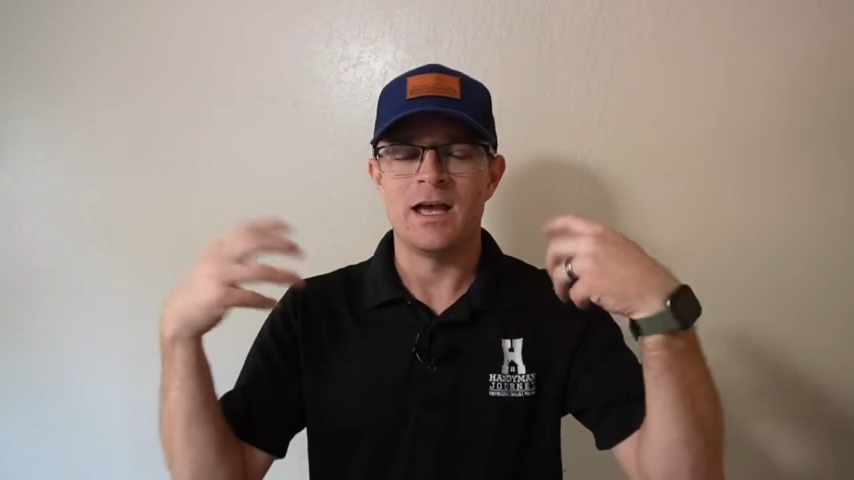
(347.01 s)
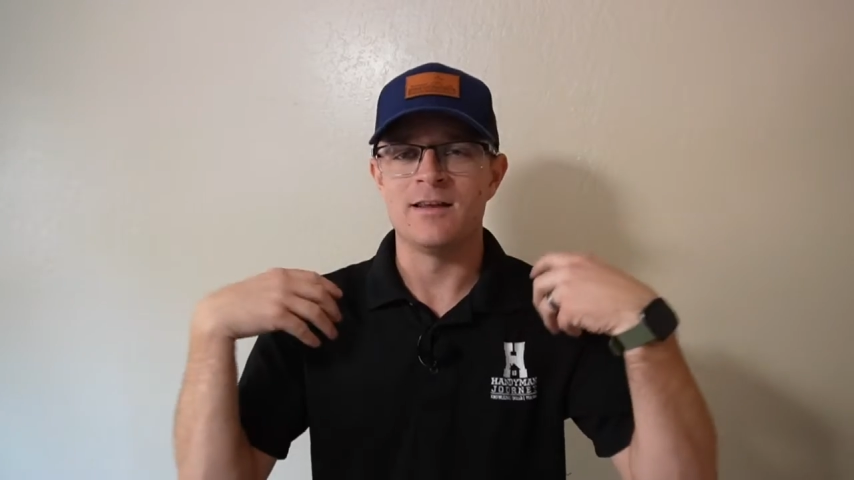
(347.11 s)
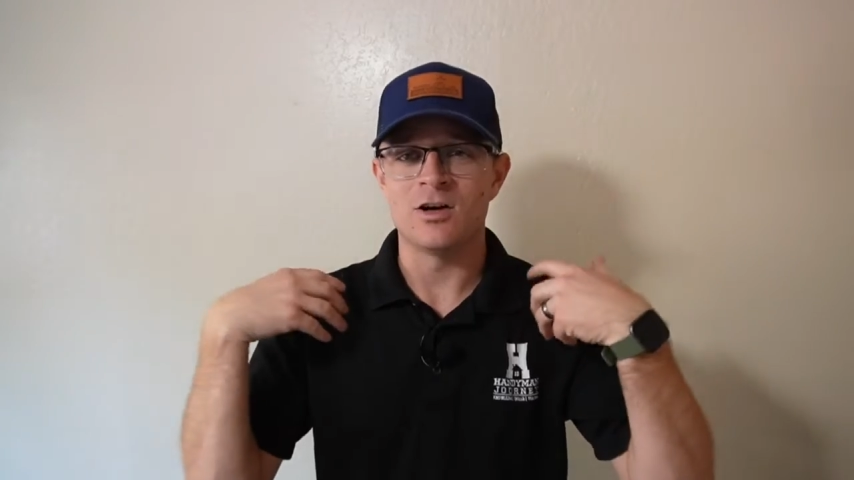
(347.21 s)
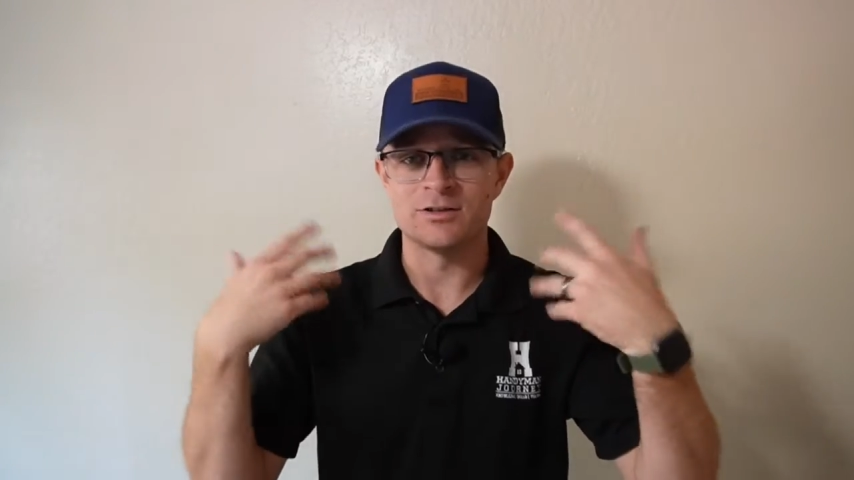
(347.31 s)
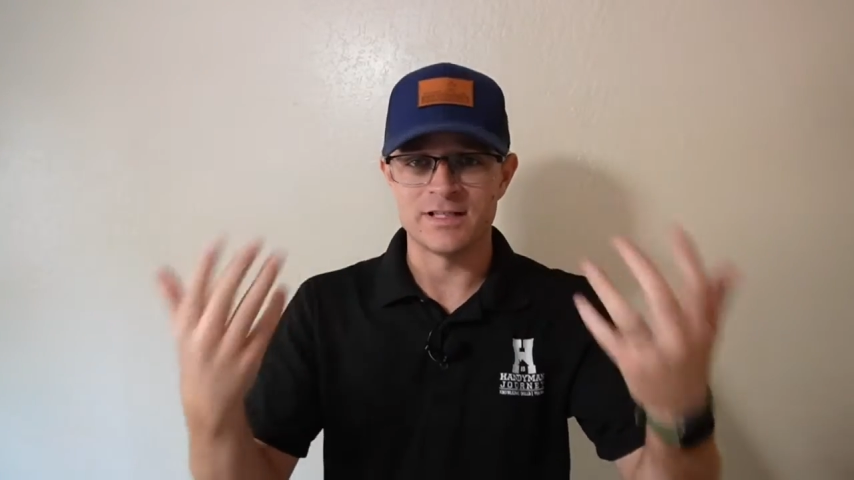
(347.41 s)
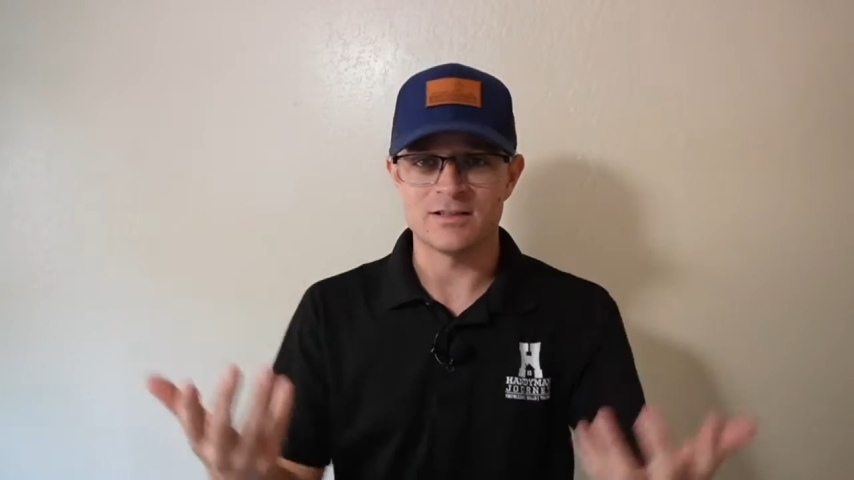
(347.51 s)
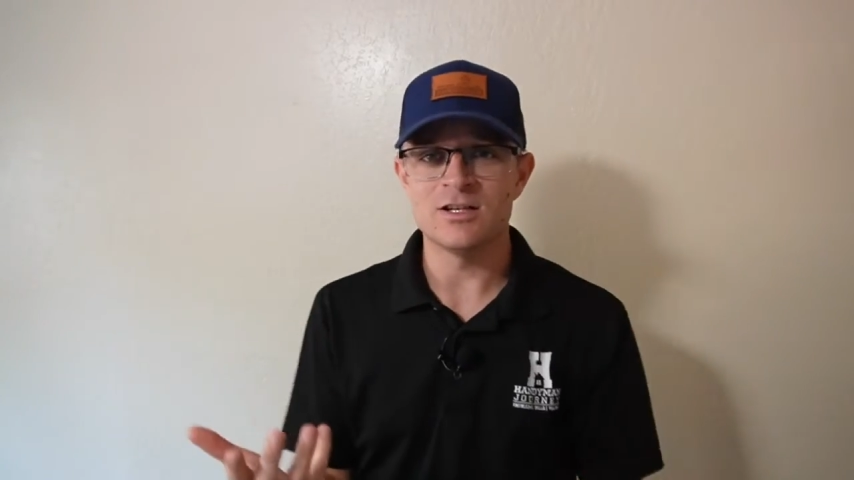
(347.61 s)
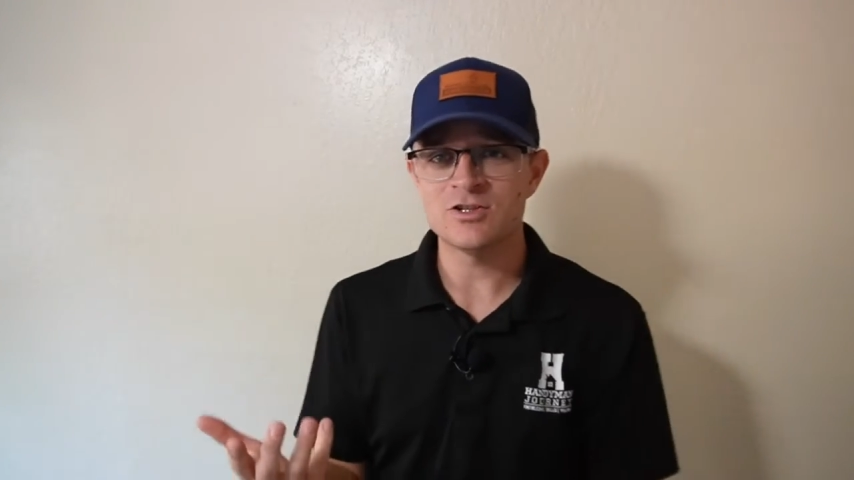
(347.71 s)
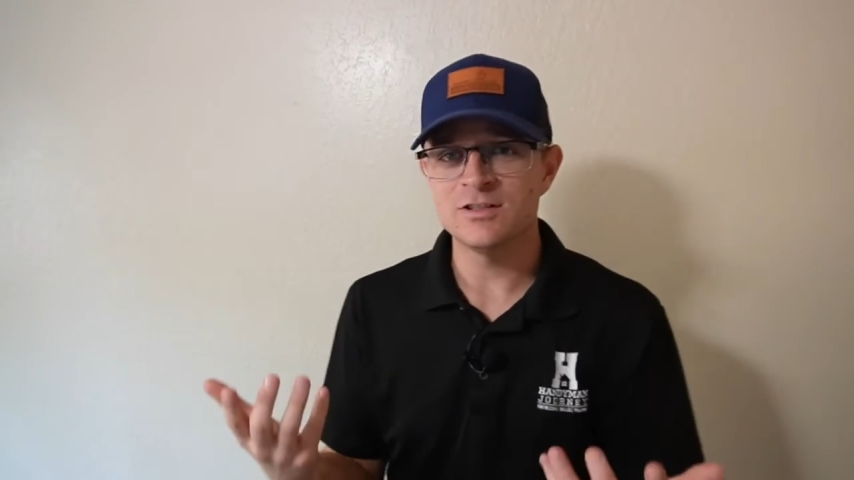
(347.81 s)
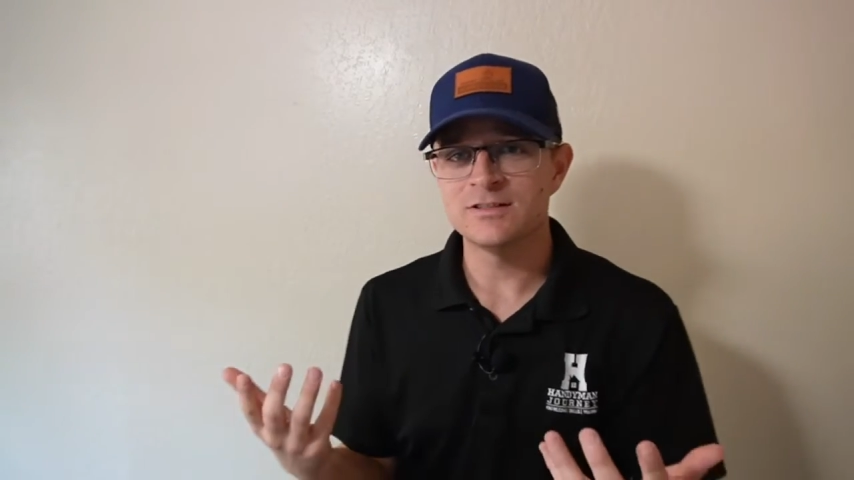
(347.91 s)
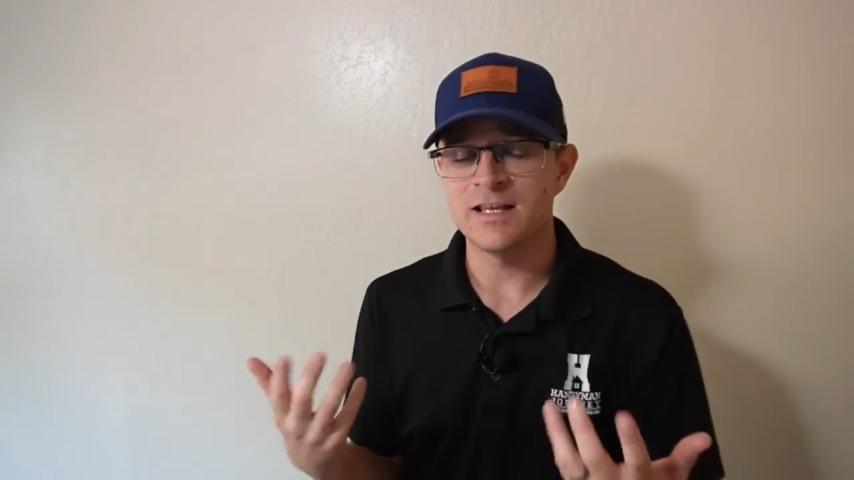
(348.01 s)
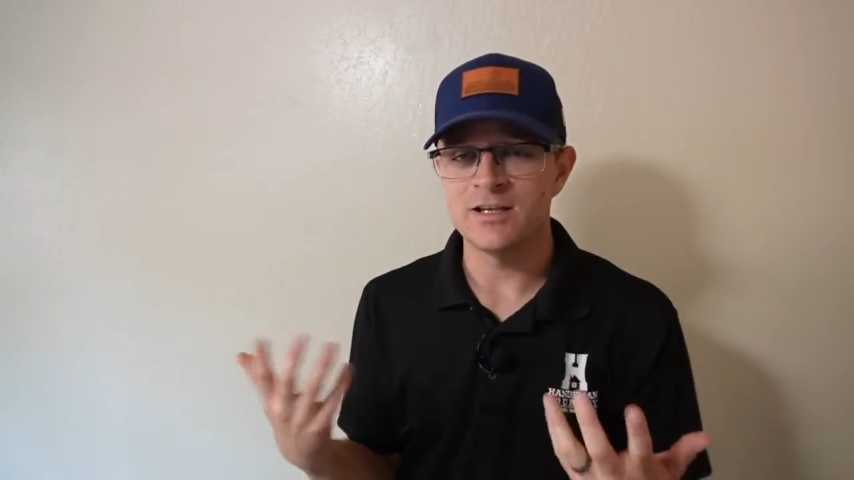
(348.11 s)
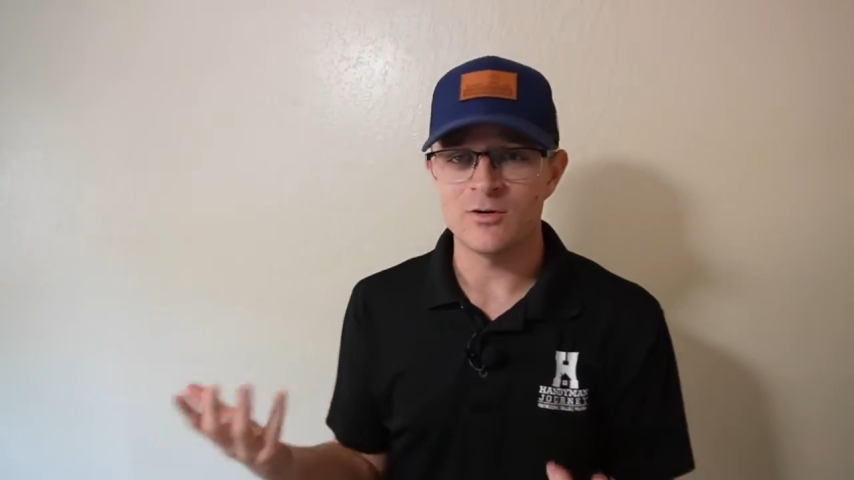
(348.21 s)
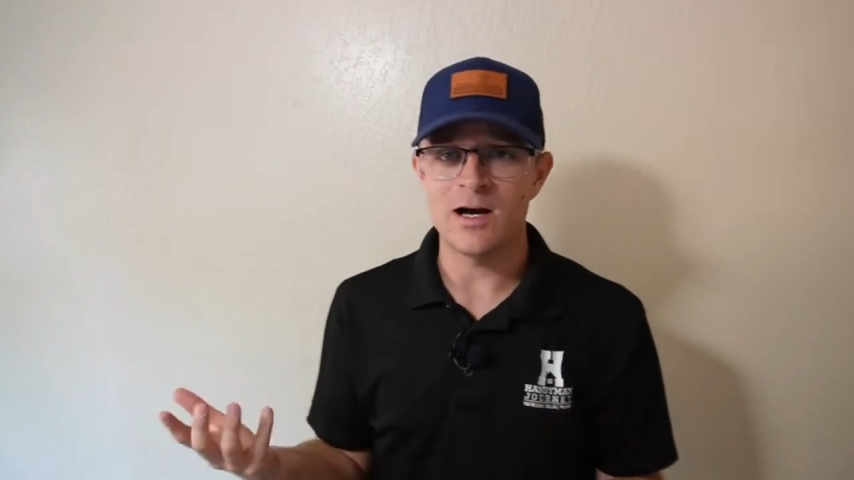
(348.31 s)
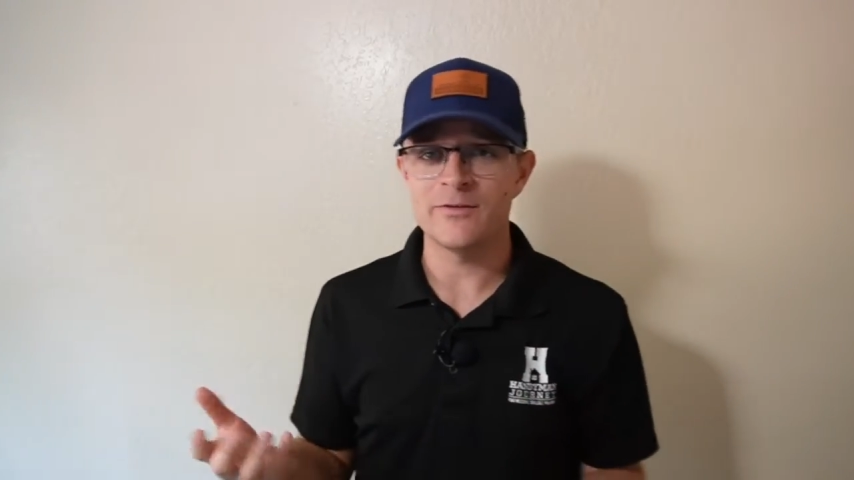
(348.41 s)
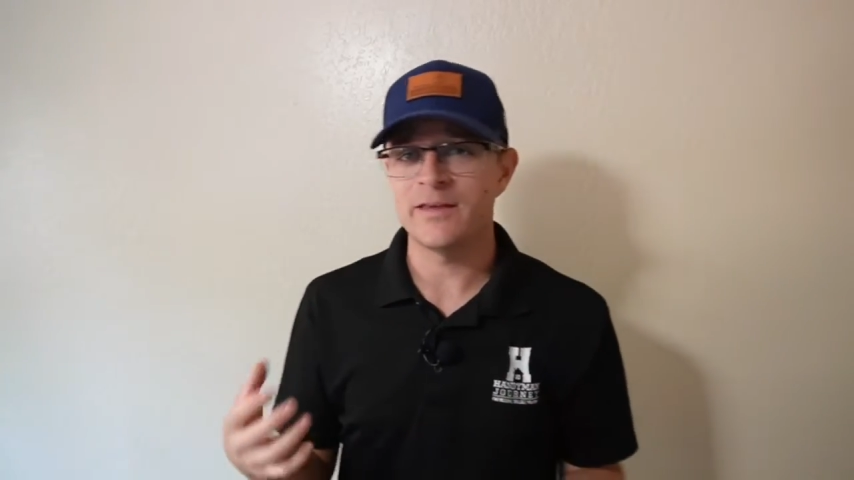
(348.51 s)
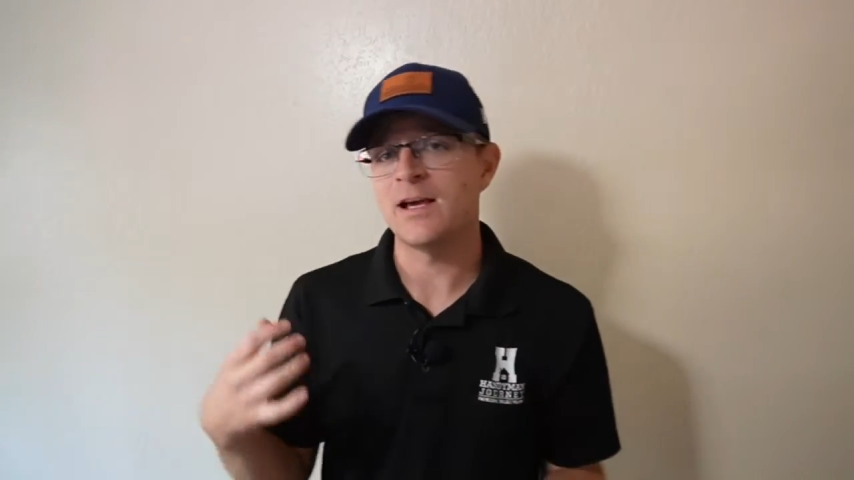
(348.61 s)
and our technicians, they go out,